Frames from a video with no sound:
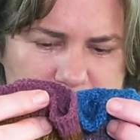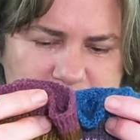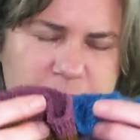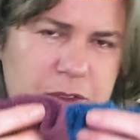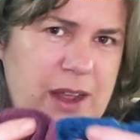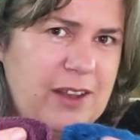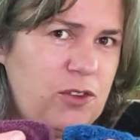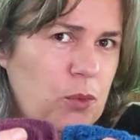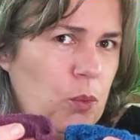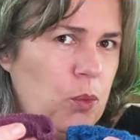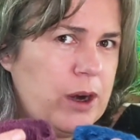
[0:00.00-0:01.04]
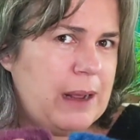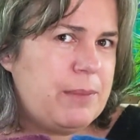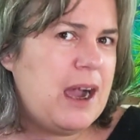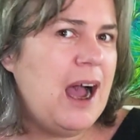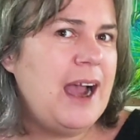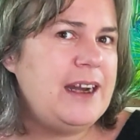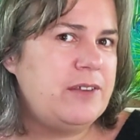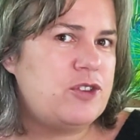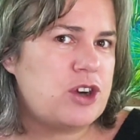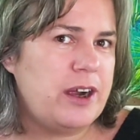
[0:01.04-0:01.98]
And so that's what I'm kind
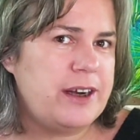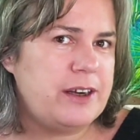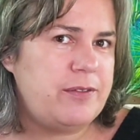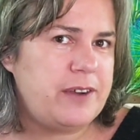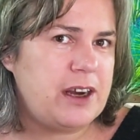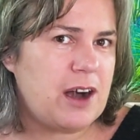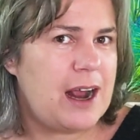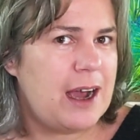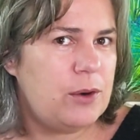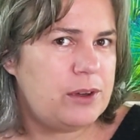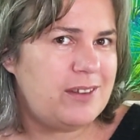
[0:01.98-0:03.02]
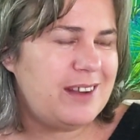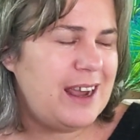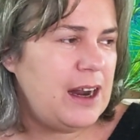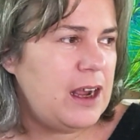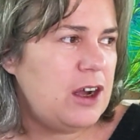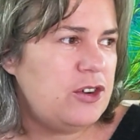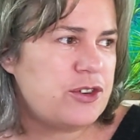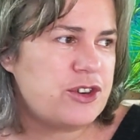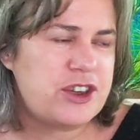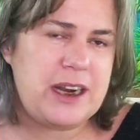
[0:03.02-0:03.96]
of trying to figure out, is can I
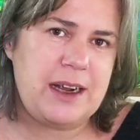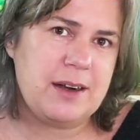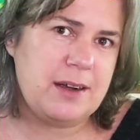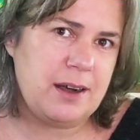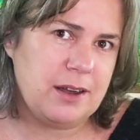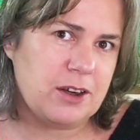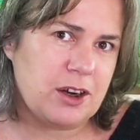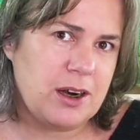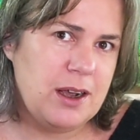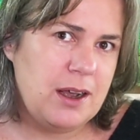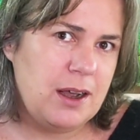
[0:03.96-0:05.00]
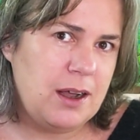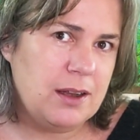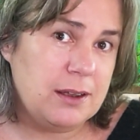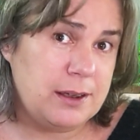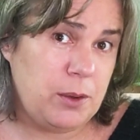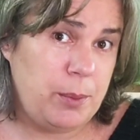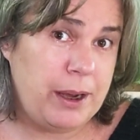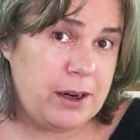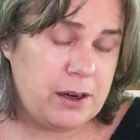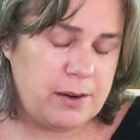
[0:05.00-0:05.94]
understand color a little
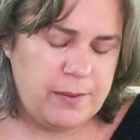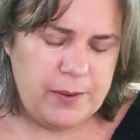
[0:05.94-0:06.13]
better?